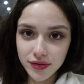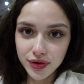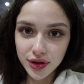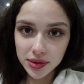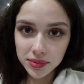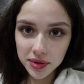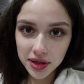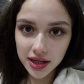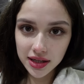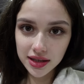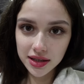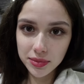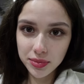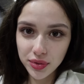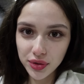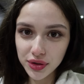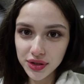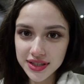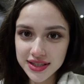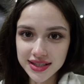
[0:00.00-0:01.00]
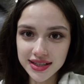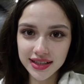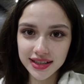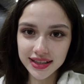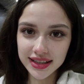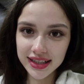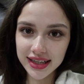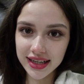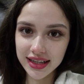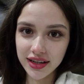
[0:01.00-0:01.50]
Filming in the pool is
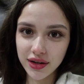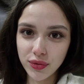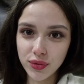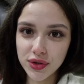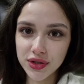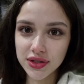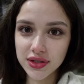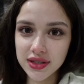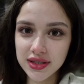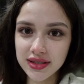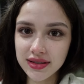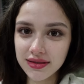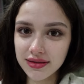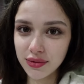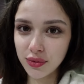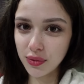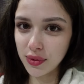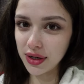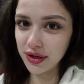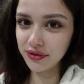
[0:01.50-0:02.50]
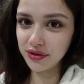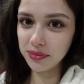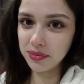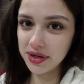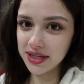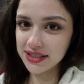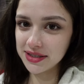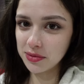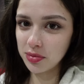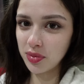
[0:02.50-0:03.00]
done, and it was one of the
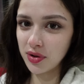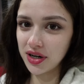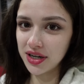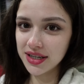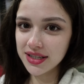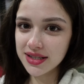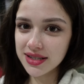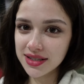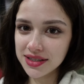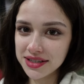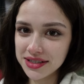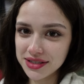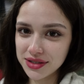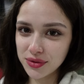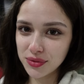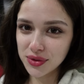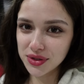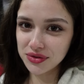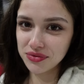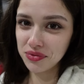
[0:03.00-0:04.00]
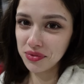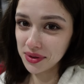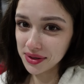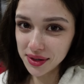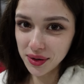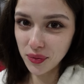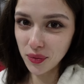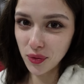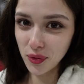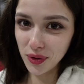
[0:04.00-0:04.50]
best parts because it was
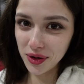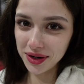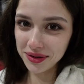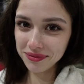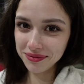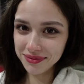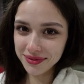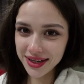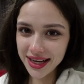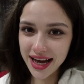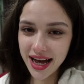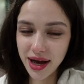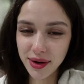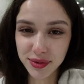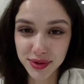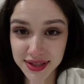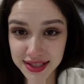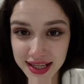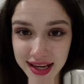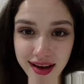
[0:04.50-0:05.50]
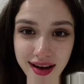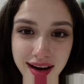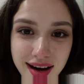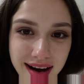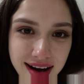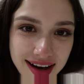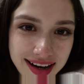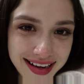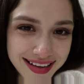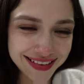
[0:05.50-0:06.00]
really warm, I would say
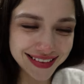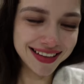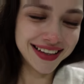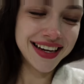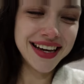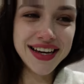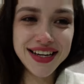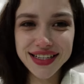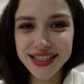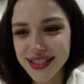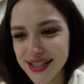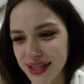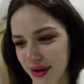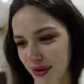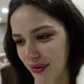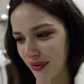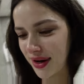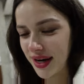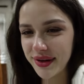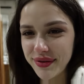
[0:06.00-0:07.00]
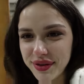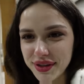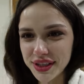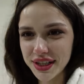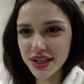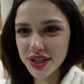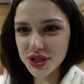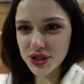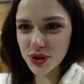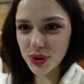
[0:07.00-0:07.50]
hot, so I
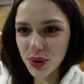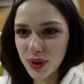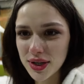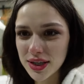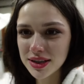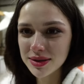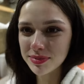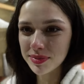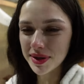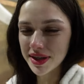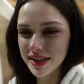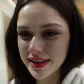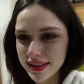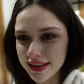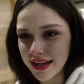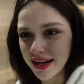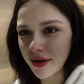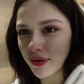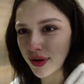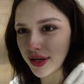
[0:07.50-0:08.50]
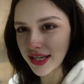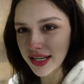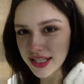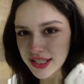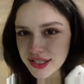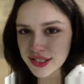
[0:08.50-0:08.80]
really enjoyed, but now I need